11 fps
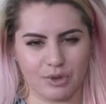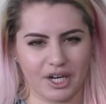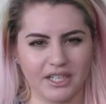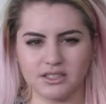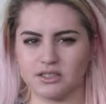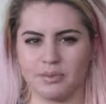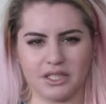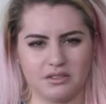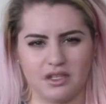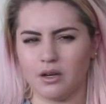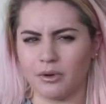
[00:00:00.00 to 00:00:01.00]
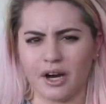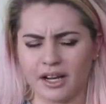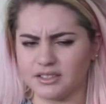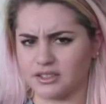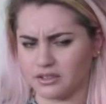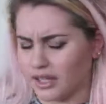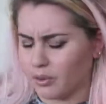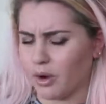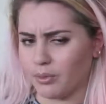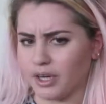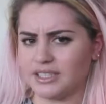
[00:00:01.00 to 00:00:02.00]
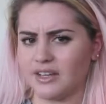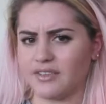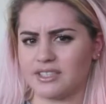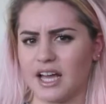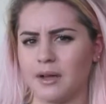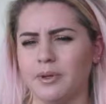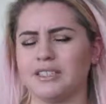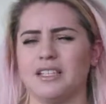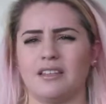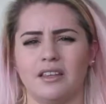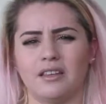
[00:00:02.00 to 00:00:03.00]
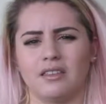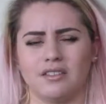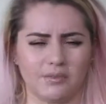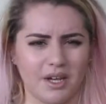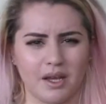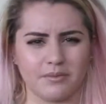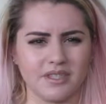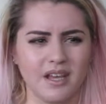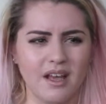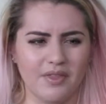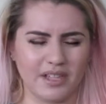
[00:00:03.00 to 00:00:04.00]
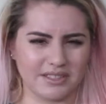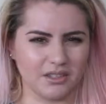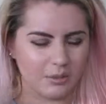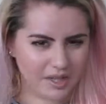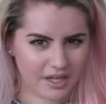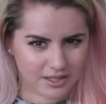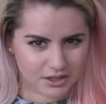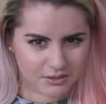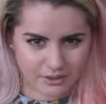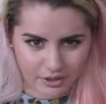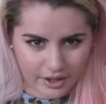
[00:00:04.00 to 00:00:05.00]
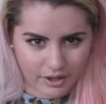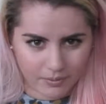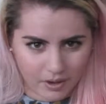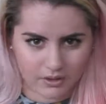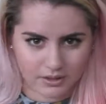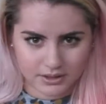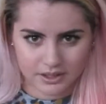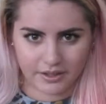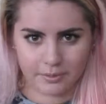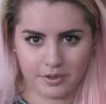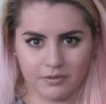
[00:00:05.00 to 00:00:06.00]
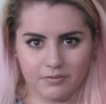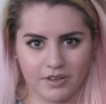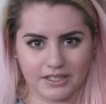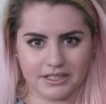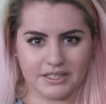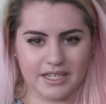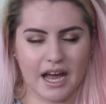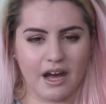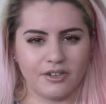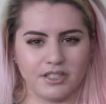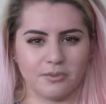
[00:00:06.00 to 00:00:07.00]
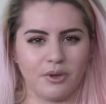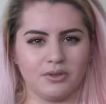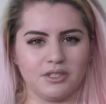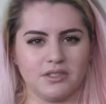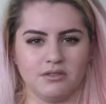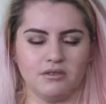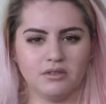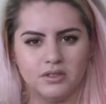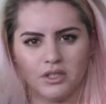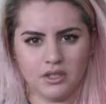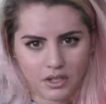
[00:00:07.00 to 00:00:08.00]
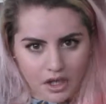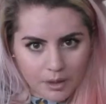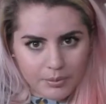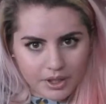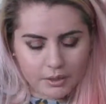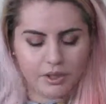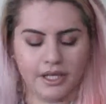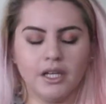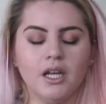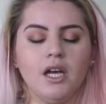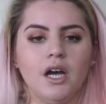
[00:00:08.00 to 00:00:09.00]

braids, pigtail braids, or like one braid down the side, because I think sometimes that's a little bit nicer for your hair follicles to like be facing down as opposed to up in a bun.